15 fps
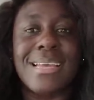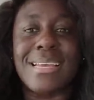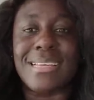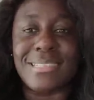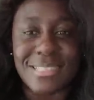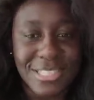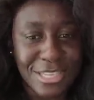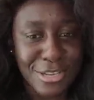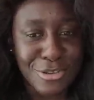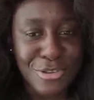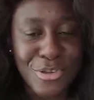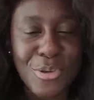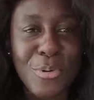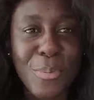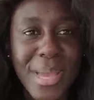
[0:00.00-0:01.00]
is
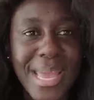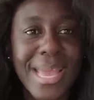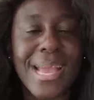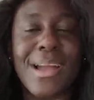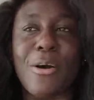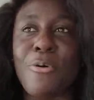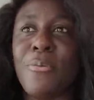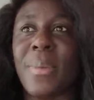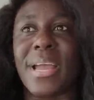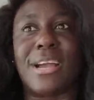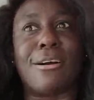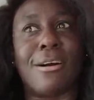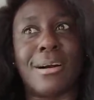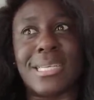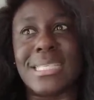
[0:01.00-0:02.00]
genuine oh my
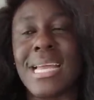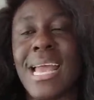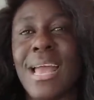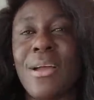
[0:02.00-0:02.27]
god